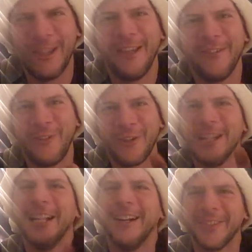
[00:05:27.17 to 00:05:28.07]
if you
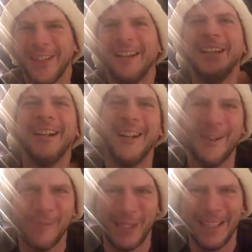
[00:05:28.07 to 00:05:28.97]
get out there and
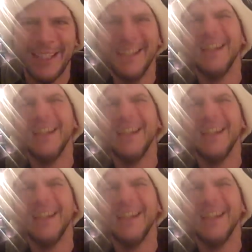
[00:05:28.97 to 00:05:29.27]
help me,